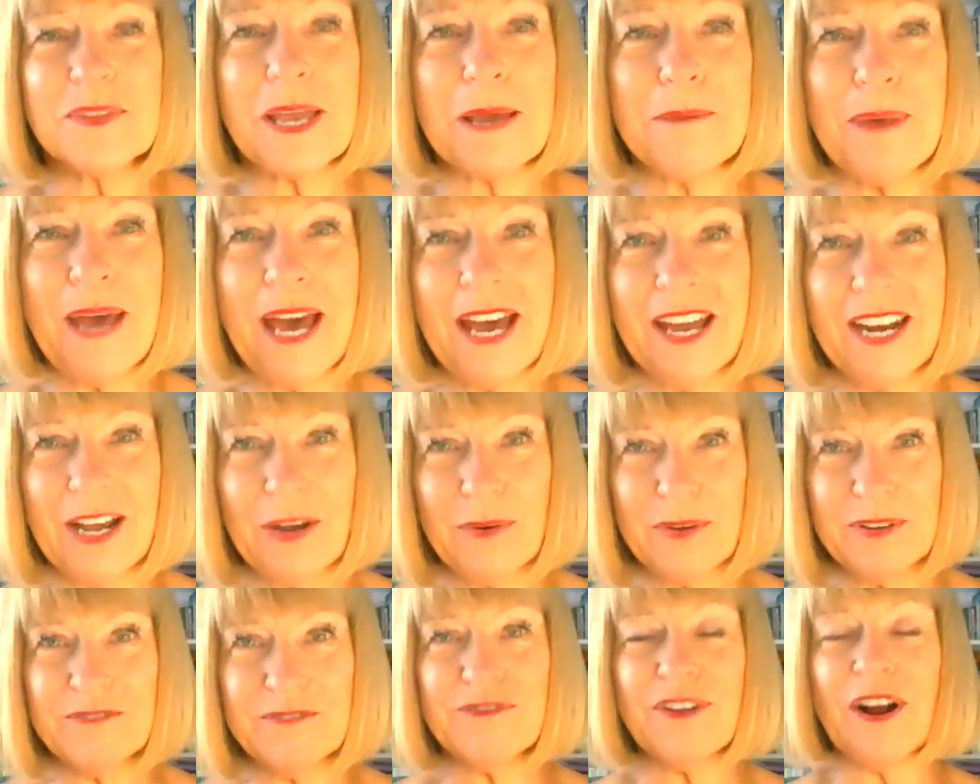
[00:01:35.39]
about
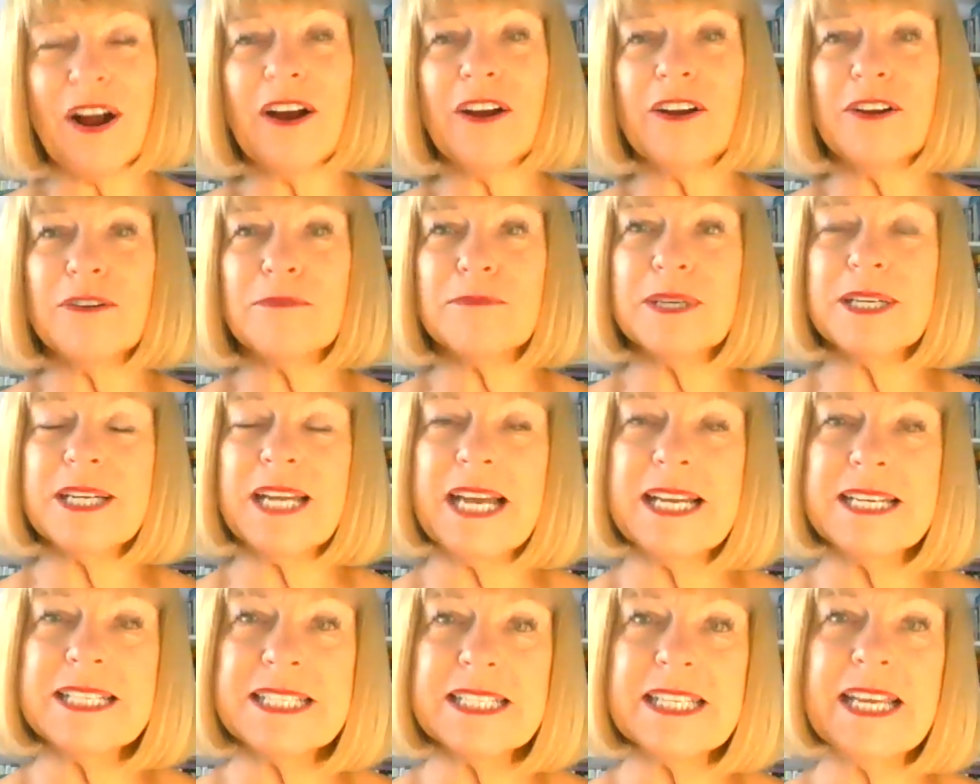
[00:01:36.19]
our
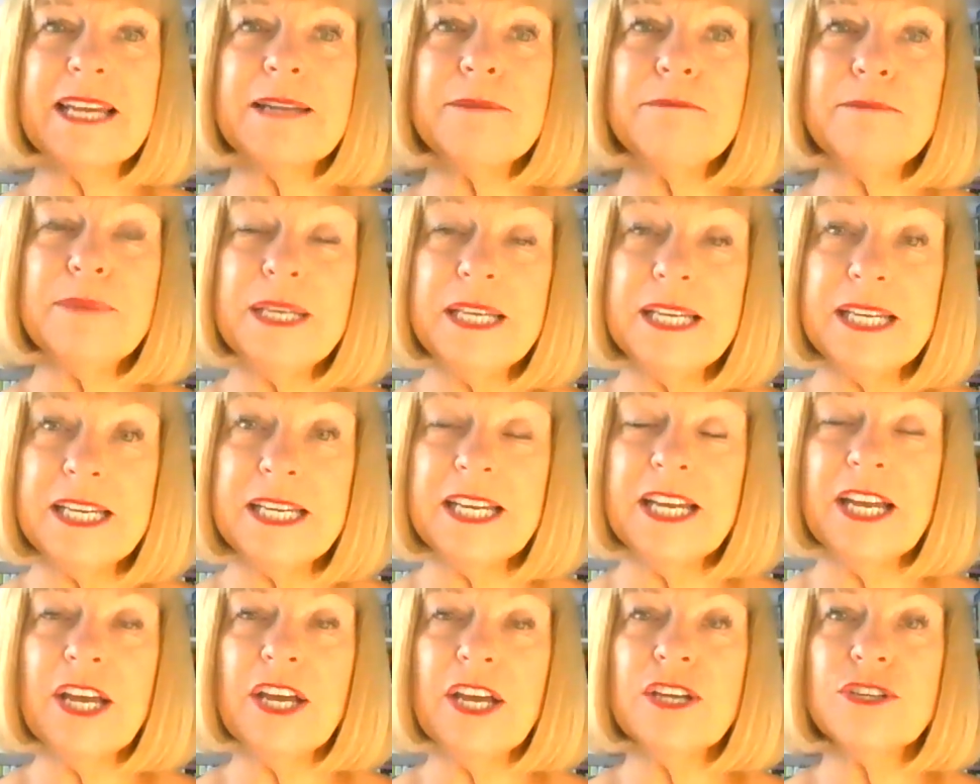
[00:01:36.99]
environment has led
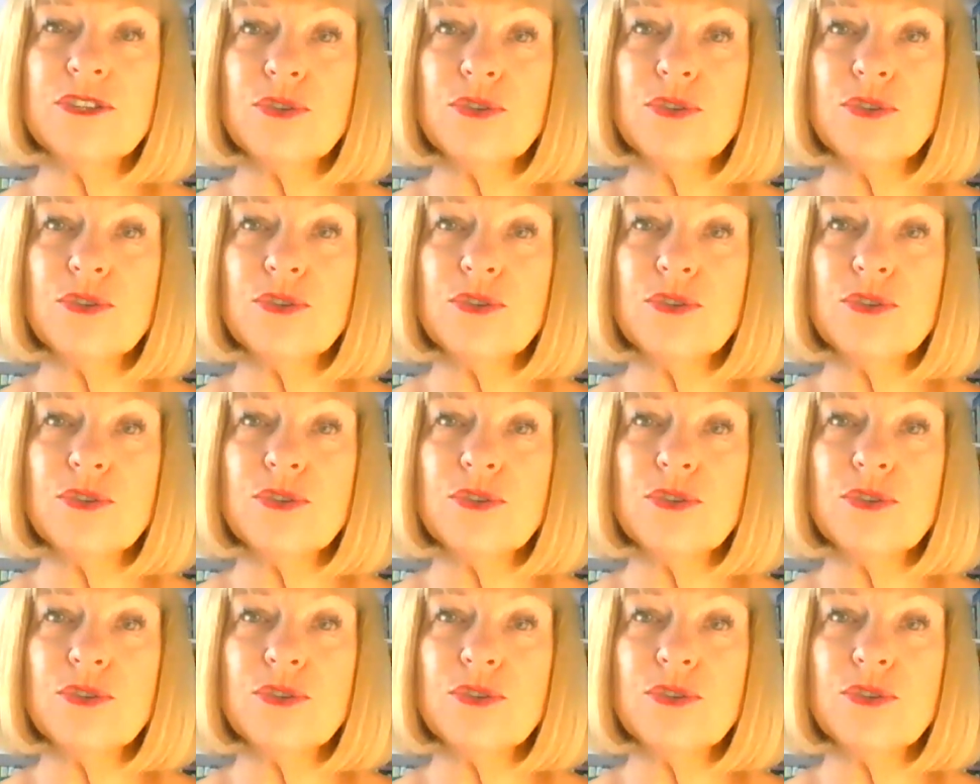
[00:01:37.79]
me